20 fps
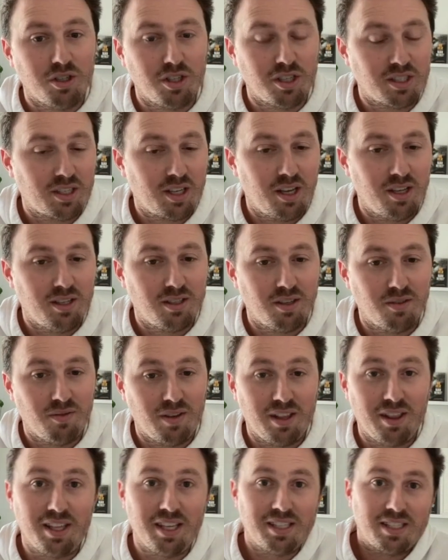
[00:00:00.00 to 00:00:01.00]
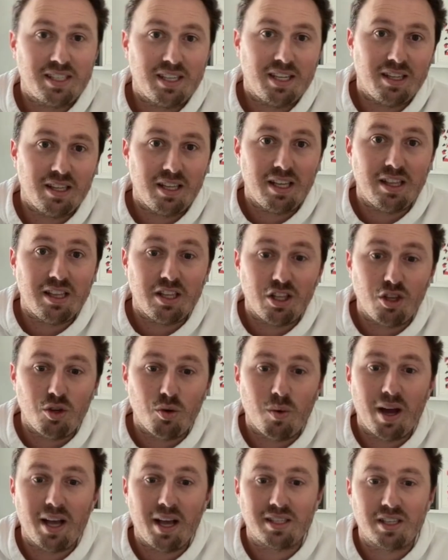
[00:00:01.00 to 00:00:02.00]
just because of, at least in the
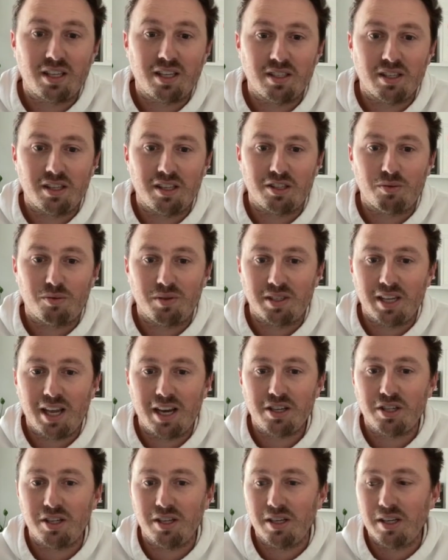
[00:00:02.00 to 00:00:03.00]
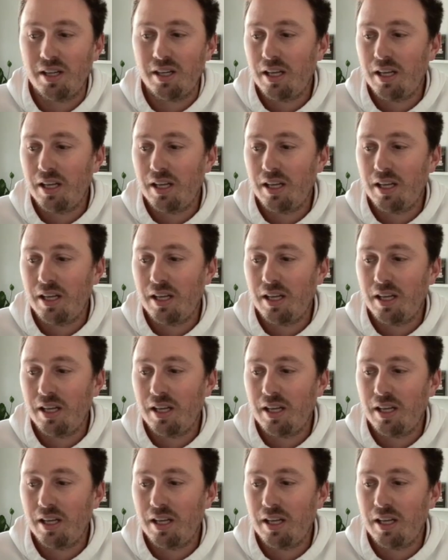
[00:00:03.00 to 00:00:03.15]
US, because of this recession.